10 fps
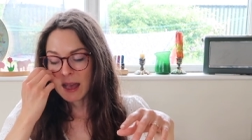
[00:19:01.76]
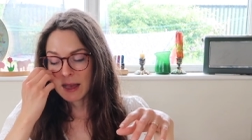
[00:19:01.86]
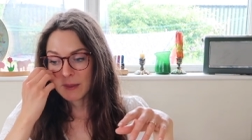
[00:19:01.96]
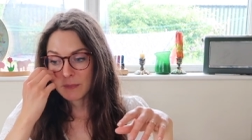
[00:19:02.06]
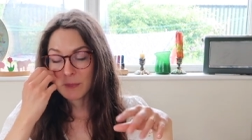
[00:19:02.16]

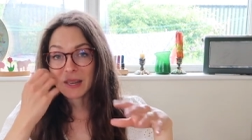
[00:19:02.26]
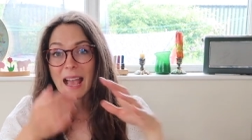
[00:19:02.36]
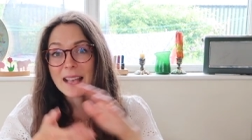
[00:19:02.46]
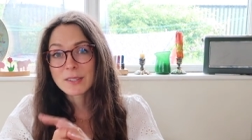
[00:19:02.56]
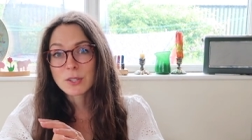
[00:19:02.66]
um, but it
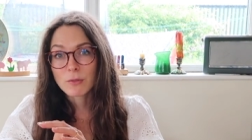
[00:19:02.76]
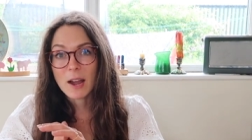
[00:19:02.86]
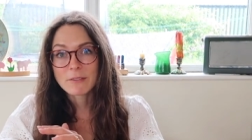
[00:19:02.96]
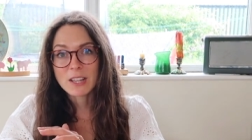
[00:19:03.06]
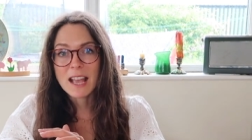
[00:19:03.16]
hasn't
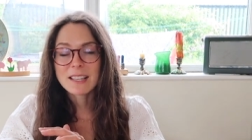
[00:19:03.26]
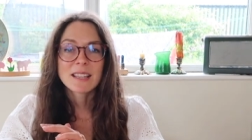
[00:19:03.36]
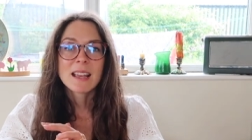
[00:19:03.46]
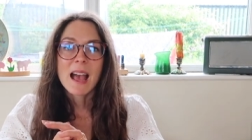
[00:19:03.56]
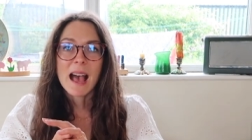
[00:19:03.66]
arrived
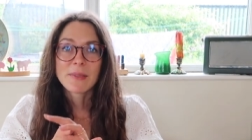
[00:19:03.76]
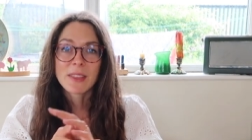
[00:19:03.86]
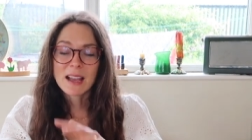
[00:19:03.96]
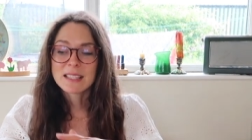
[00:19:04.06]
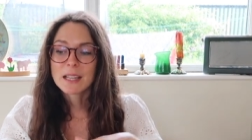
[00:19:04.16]
yet. And
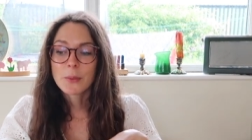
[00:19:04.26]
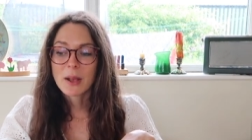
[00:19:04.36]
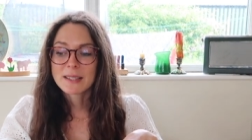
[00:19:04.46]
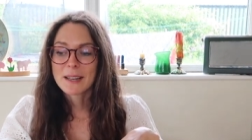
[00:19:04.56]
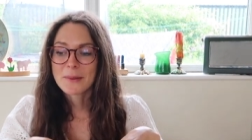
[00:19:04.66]
the idea
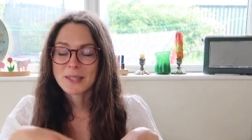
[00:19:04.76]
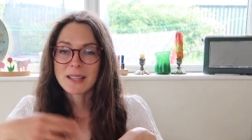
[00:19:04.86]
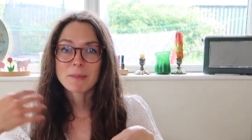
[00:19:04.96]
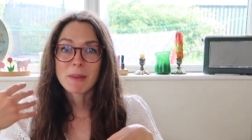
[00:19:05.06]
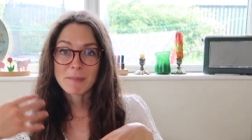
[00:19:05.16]
was that I was
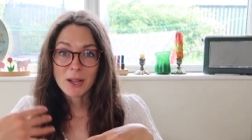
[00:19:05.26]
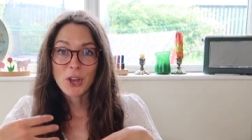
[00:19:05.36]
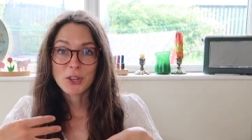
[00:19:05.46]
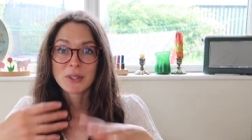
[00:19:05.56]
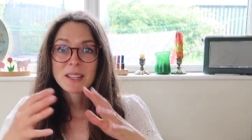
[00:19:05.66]
going to make my
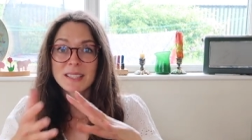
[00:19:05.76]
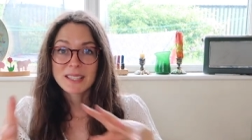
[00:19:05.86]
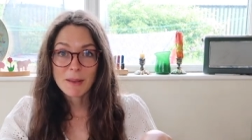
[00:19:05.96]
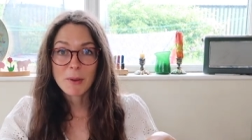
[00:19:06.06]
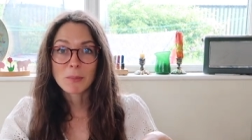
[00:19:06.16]
own
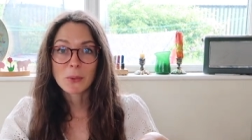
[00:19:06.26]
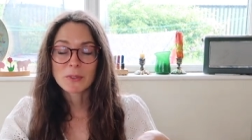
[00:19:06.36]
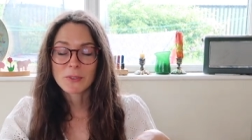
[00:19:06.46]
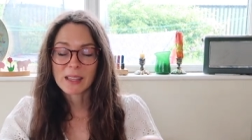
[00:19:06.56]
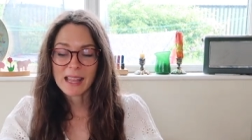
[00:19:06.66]
summer
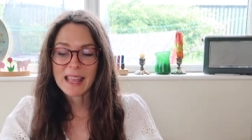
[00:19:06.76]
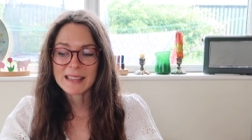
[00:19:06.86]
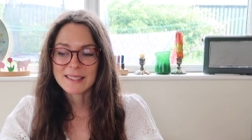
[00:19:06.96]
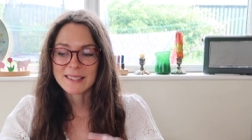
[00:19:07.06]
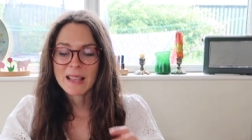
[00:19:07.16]
board for the
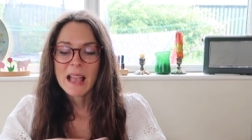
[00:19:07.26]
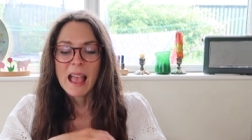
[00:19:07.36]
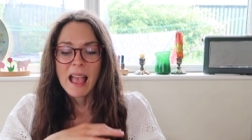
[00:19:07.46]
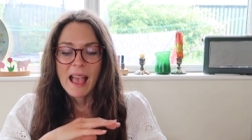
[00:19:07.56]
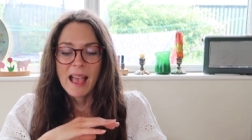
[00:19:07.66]
kids.
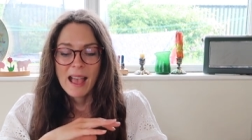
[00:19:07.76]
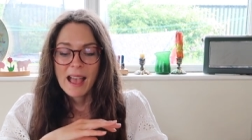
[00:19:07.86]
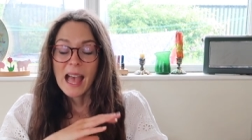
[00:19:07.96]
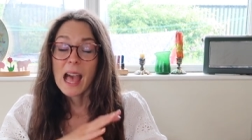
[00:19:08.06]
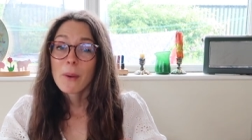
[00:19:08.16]

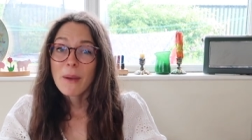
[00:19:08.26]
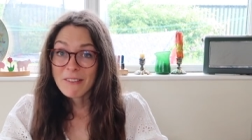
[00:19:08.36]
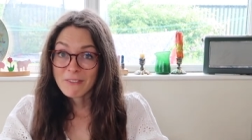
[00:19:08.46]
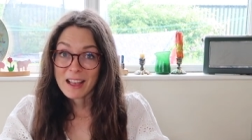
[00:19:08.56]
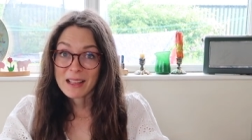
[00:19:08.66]

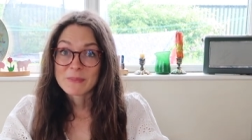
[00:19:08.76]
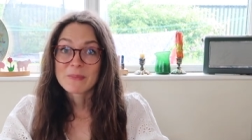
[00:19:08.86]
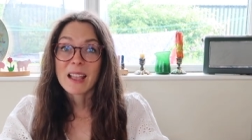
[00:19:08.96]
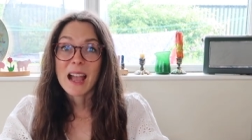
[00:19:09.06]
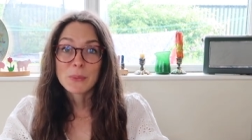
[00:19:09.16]
However,
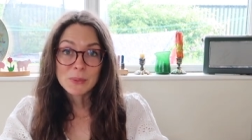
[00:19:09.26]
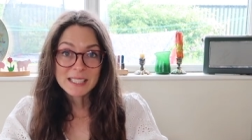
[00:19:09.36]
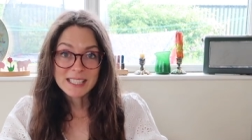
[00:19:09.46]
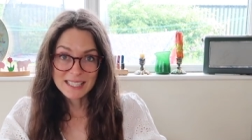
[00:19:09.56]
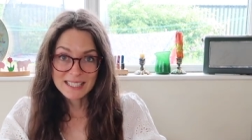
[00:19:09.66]
I
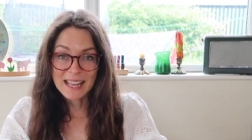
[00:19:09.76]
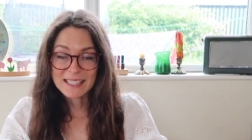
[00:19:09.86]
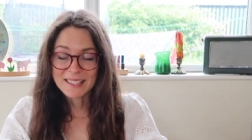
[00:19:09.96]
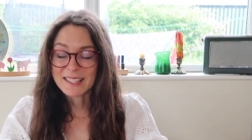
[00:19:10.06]
would just like to